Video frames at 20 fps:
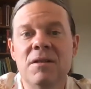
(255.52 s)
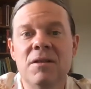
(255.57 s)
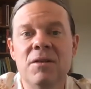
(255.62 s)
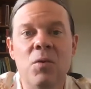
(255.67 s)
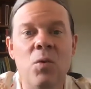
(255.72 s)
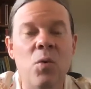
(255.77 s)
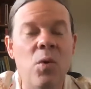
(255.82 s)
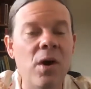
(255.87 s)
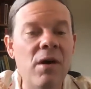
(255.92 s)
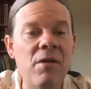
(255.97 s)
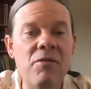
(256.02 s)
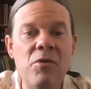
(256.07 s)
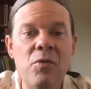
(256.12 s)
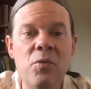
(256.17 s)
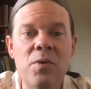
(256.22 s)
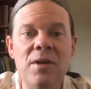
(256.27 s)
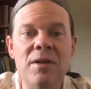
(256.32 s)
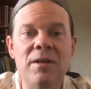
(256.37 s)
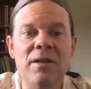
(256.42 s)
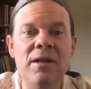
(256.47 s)
Wherever
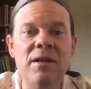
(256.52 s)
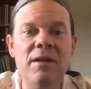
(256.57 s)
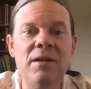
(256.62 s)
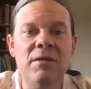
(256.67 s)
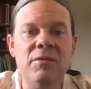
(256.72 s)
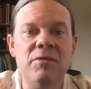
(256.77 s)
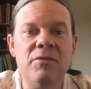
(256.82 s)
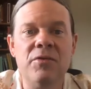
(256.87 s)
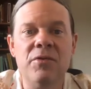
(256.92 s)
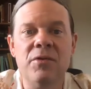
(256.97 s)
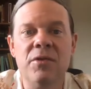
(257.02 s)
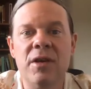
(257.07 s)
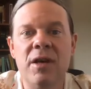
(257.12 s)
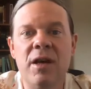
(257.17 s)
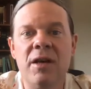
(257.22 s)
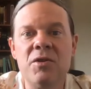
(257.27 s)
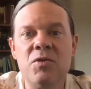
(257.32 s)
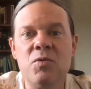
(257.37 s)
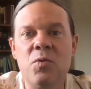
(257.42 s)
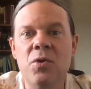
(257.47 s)
we live,
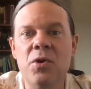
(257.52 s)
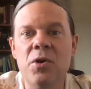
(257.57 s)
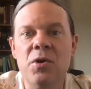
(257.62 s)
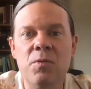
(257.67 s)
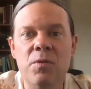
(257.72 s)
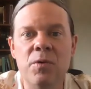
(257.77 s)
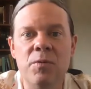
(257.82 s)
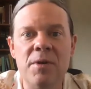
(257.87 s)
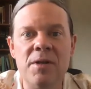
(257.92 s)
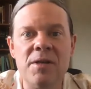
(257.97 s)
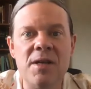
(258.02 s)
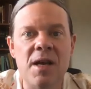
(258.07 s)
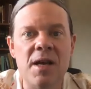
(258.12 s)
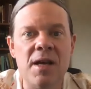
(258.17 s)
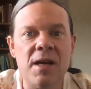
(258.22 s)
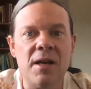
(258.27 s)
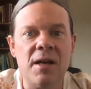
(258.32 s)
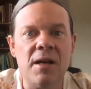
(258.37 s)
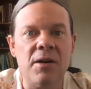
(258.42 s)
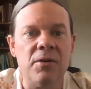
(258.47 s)
God's word would be
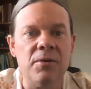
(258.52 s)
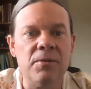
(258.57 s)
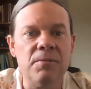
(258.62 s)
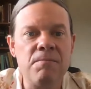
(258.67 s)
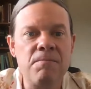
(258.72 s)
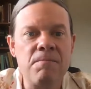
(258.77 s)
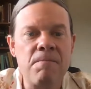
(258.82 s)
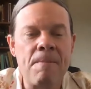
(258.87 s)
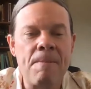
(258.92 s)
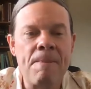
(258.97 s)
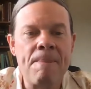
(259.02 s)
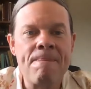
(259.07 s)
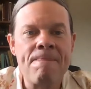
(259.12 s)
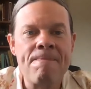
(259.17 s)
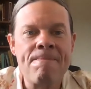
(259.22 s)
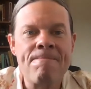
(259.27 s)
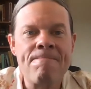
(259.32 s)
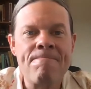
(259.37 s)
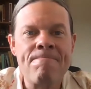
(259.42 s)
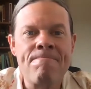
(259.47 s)
taken out.
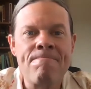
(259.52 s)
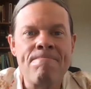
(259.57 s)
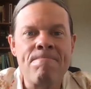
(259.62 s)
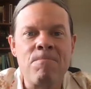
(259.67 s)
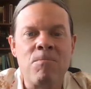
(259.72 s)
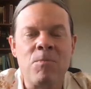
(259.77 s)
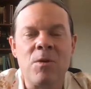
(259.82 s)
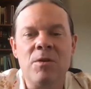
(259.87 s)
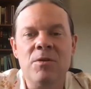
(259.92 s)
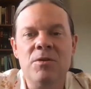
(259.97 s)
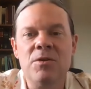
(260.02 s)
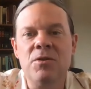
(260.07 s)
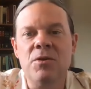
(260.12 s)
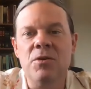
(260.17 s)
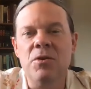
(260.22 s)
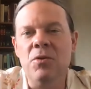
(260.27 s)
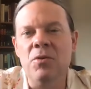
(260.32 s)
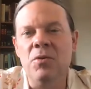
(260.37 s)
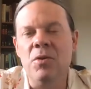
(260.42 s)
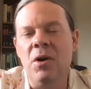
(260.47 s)

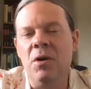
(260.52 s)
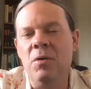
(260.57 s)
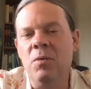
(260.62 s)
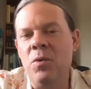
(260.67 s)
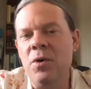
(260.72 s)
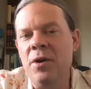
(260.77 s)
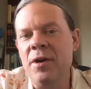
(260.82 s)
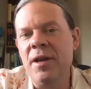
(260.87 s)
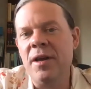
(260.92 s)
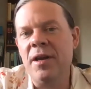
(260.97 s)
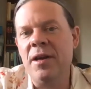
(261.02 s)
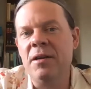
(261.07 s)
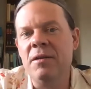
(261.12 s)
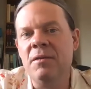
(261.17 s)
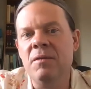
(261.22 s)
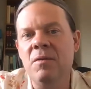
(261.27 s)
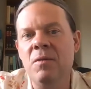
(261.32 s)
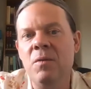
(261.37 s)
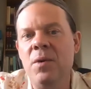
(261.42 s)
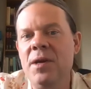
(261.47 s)
So, on one
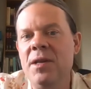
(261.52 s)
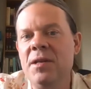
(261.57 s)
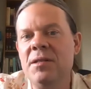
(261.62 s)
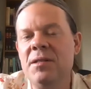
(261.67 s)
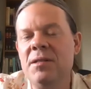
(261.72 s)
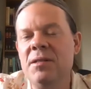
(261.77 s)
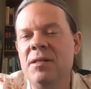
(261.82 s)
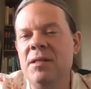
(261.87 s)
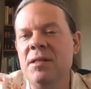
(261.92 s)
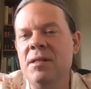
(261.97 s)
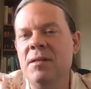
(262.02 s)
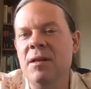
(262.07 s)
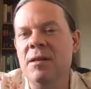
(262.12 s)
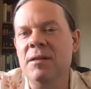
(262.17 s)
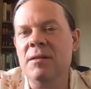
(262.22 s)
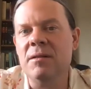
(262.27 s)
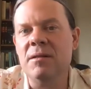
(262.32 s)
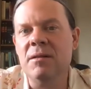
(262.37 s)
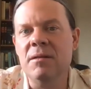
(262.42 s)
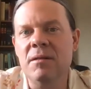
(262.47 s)
hand, we can see
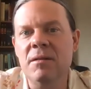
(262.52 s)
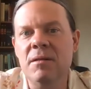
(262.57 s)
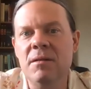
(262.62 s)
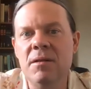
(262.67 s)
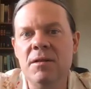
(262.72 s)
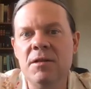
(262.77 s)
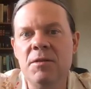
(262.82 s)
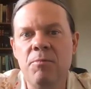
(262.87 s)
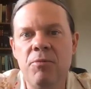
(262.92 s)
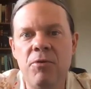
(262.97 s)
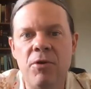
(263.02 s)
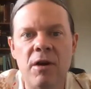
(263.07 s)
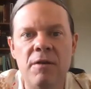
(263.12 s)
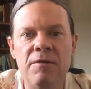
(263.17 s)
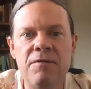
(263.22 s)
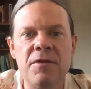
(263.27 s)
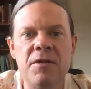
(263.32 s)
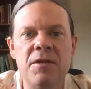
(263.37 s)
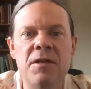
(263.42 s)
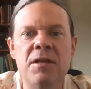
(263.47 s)
that this
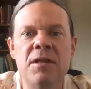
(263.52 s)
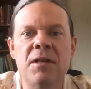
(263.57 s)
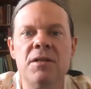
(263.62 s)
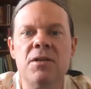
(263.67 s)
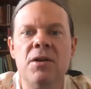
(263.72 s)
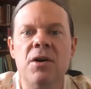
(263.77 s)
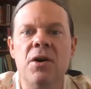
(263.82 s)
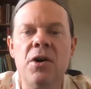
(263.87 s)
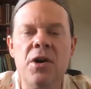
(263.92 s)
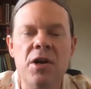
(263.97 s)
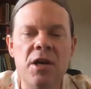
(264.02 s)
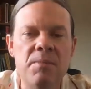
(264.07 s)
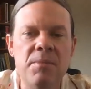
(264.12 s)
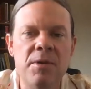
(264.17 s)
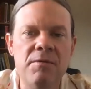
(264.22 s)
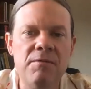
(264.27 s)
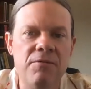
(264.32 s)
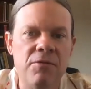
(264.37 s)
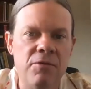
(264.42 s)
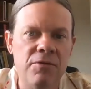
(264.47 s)
prophecy has already
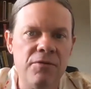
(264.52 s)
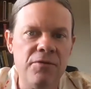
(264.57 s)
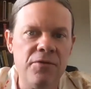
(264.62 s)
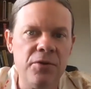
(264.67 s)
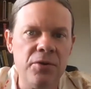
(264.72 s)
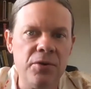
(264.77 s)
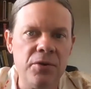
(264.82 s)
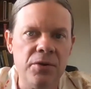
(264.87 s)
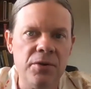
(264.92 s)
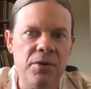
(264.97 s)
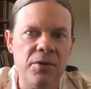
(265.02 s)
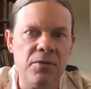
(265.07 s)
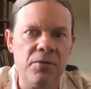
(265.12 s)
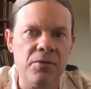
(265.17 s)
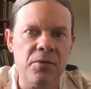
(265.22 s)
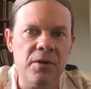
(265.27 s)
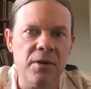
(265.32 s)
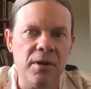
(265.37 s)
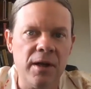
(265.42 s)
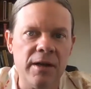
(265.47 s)
been fulfilled through
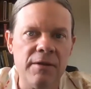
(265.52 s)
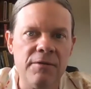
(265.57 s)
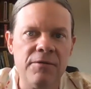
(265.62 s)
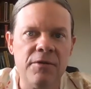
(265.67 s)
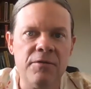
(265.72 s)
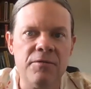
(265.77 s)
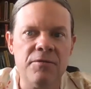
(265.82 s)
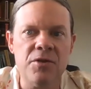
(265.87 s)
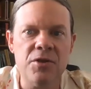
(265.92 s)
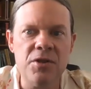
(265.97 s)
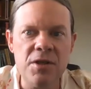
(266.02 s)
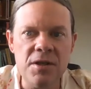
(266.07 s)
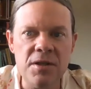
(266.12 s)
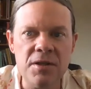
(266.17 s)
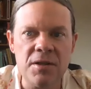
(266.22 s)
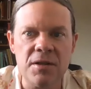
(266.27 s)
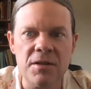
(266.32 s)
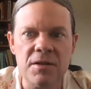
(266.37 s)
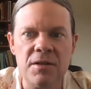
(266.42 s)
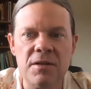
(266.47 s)
the life of
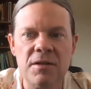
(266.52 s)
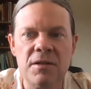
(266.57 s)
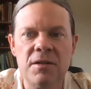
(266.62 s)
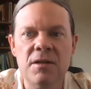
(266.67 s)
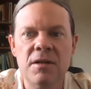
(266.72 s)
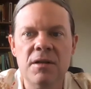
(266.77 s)
Jesus